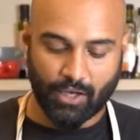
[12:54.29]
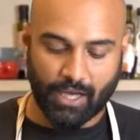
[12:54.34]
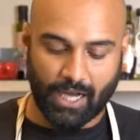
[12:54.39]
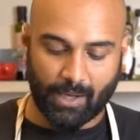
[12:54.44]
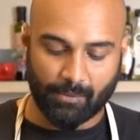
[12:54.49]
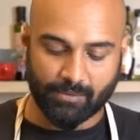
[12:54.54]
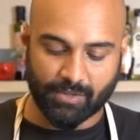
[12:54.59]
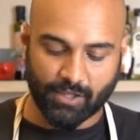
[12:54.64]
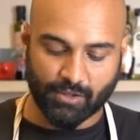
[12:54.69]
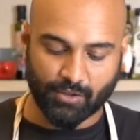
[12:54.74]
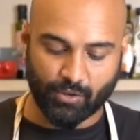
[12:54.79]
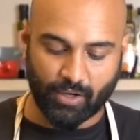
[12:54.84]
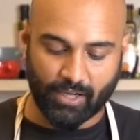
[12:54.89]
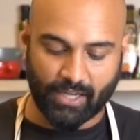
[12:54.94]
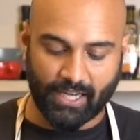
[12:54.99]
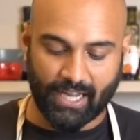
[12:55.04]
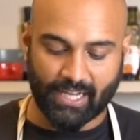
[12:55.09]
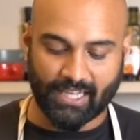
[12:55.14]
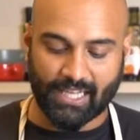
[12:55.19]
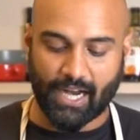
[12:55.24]
I'm just going to
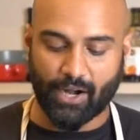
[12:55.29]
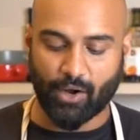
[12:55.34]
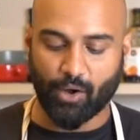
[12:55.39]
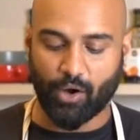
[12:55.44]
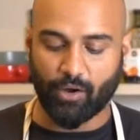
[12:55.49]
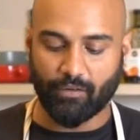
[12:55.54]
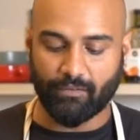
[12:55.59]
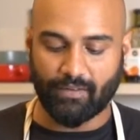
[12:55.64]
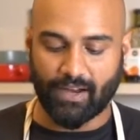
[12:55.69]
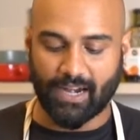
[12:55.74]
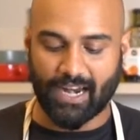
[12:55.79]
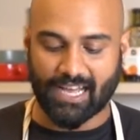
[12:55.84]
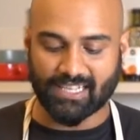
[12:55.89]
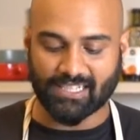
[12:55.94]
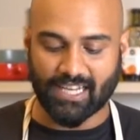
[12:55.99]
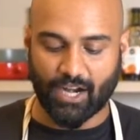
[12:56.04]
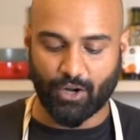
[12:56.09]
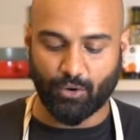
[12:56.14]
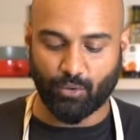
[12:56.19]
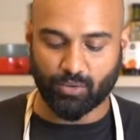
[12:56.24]
take that off and as
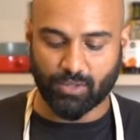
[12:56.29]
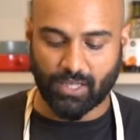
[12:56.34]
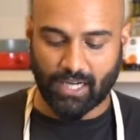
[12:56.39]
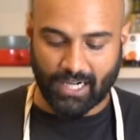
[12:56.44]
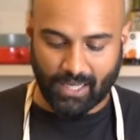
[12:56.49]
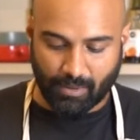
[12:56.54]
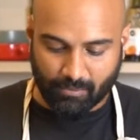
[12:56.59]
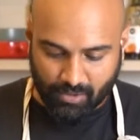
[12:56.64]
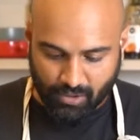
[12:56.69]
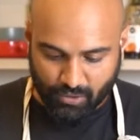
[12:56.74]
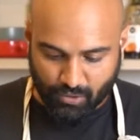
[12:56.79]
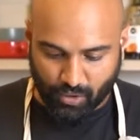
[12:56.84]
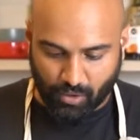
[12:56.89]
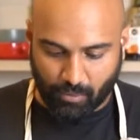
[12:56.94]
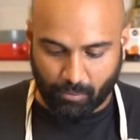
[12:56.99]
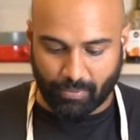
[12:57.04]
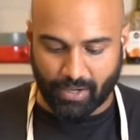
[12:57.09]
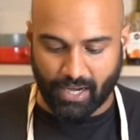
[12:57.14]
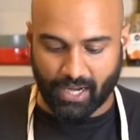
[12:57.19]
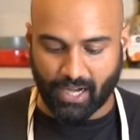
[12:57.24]
I do that, I'm just going to
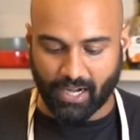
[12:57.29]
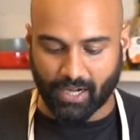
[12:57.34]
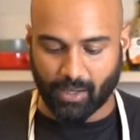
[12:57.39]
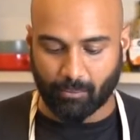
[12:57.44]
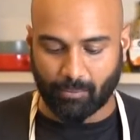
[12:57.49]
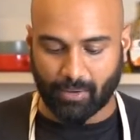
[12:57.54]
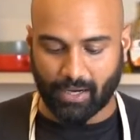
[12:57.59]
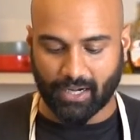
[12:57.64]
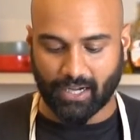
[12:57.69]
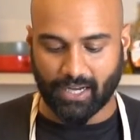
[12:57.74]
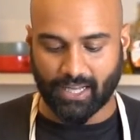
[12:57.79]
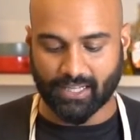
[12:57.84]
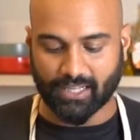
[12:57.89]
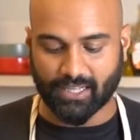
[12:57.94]
break it apart like